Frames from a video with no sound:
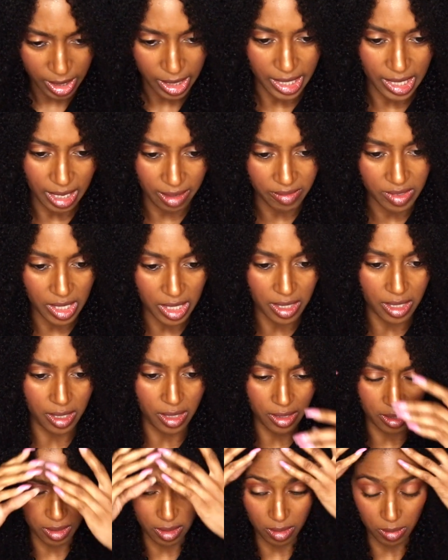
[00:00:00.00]
And I've done the
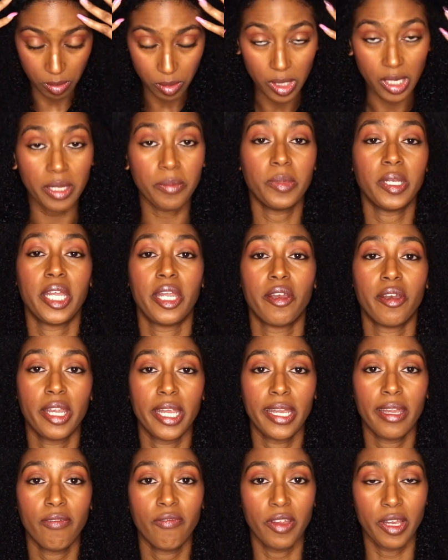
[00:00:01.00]
little
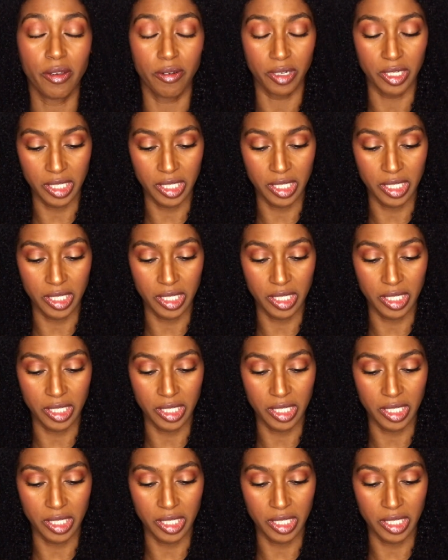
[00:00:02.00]
preliminary finger